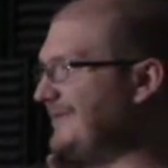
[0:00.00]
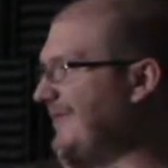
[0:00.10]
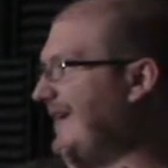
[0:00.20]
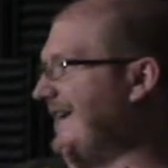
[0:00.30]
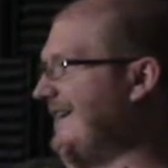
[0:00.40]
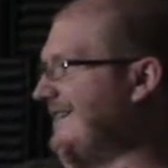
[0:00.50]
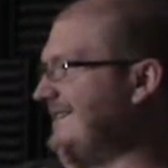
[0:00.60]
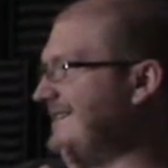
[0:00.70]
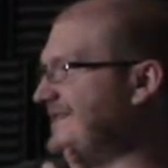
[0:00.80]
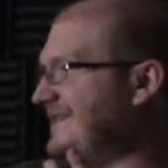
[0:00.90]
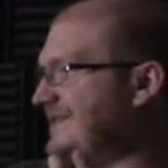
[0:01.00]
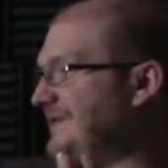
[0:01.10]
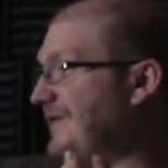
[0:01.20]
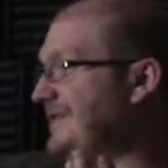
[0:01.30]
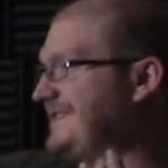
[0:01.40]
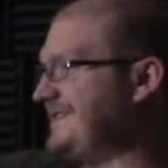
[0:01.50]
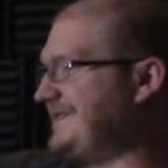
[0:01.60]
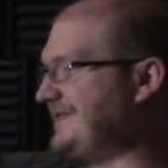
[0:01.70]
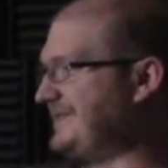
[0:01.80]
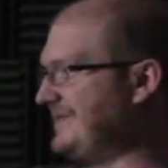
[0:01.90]
why his voice is
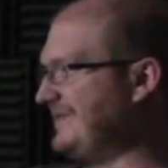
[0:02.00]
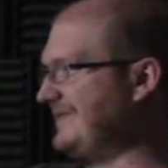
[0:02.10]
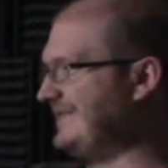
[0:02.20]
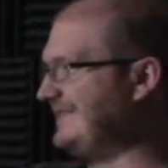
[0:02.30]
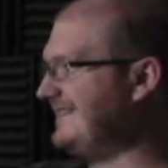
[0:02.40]
so soothing,